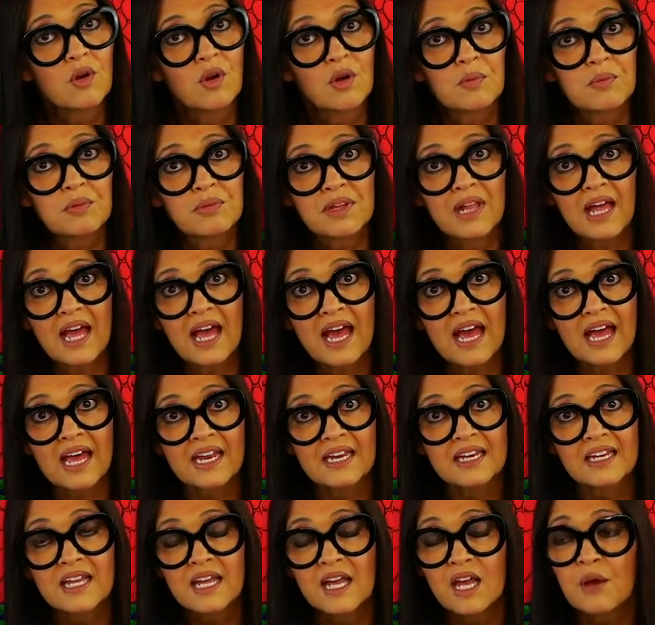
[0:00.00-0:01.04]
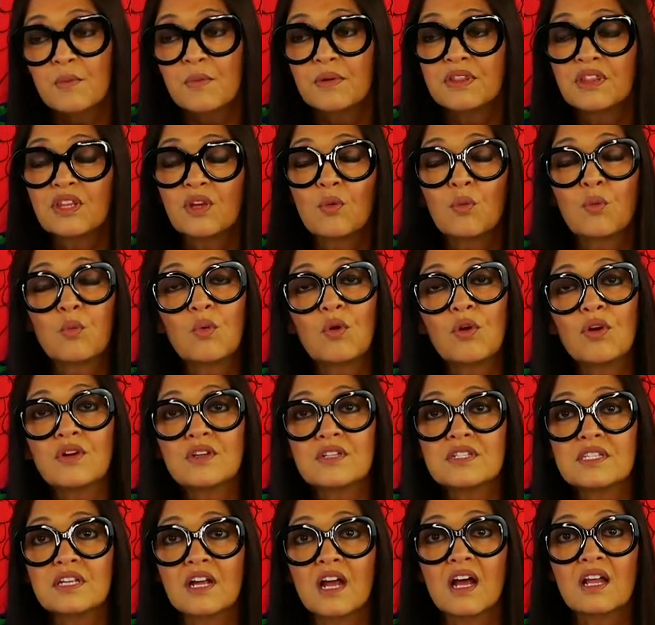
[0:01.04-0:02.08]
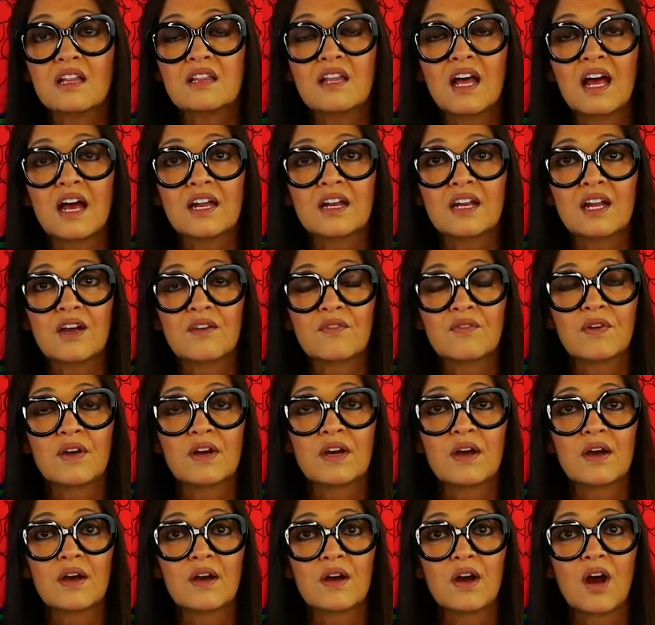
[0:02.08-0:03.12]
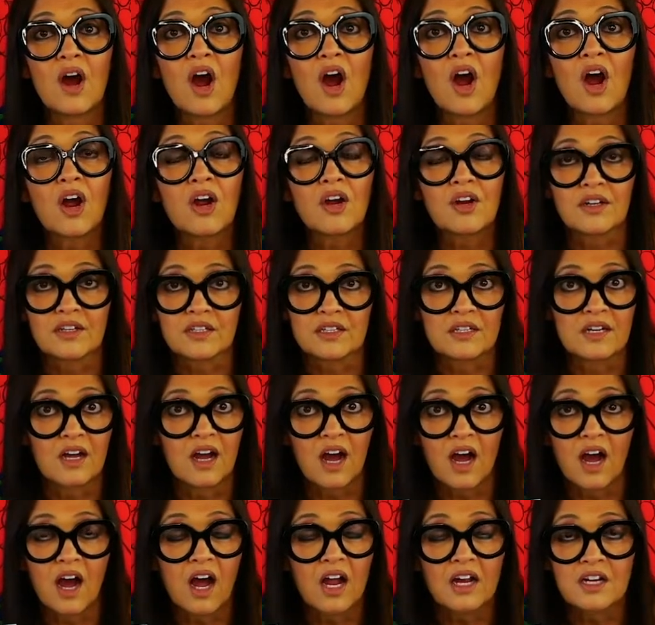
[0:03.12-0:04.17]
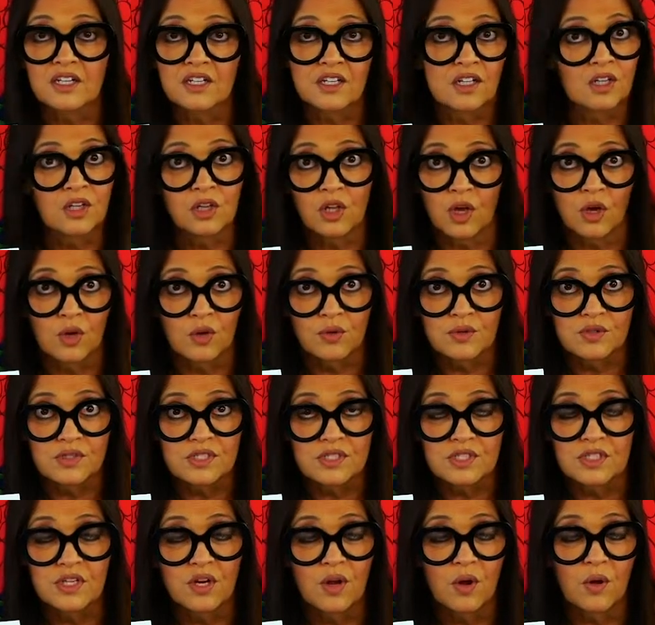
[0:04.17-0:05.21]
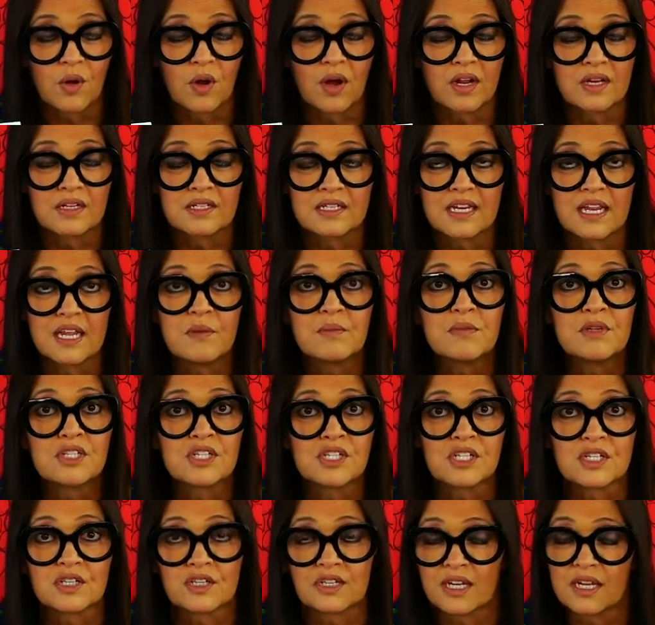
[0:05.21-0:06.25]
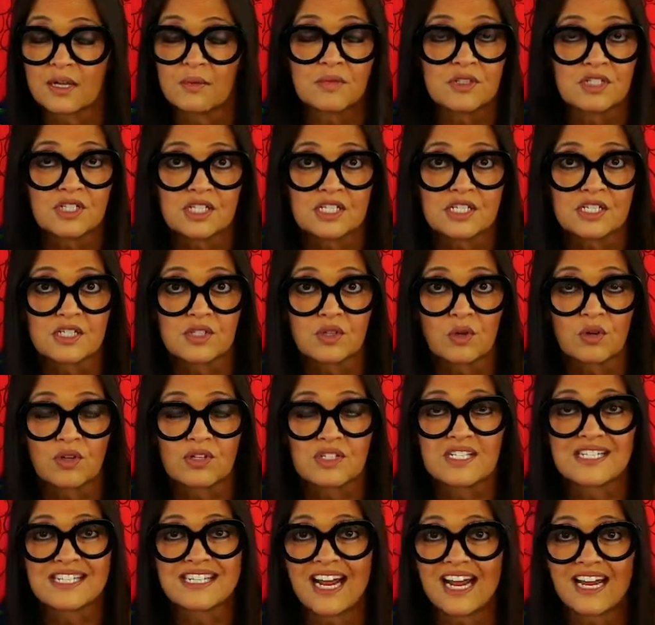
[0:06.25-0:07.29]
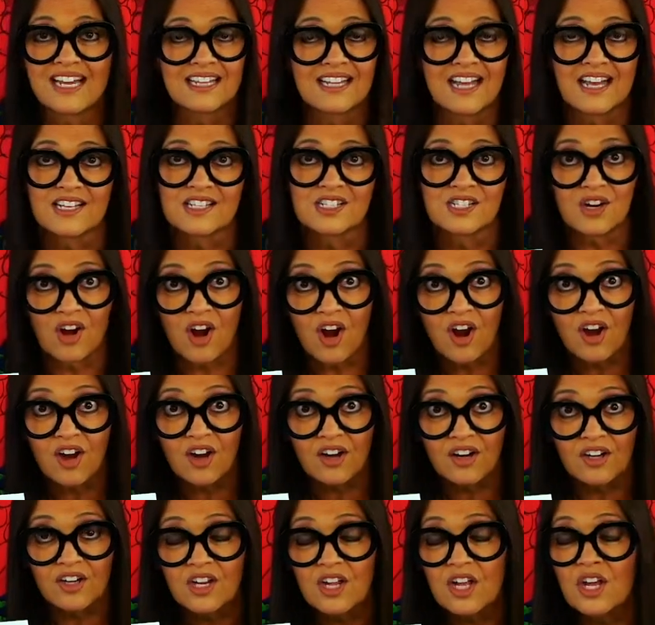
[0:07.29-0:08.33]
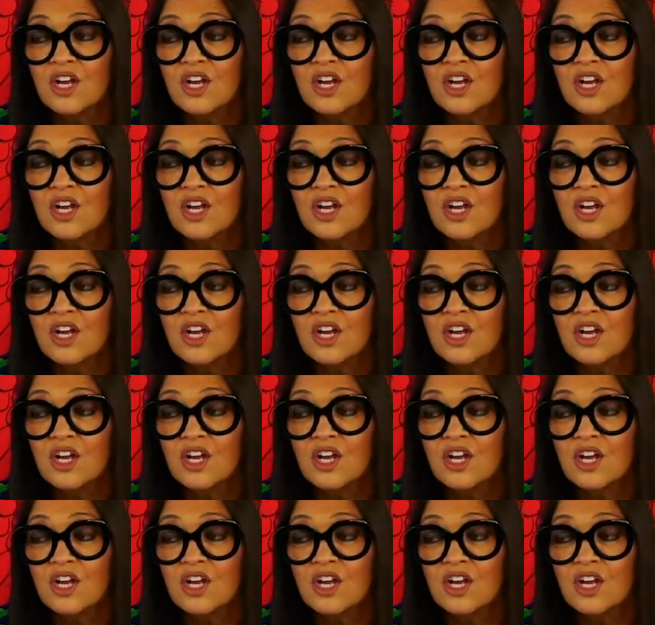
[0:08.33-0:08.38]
or plaid, but there weren't a lot of art on clothes, you know, images or stylized art.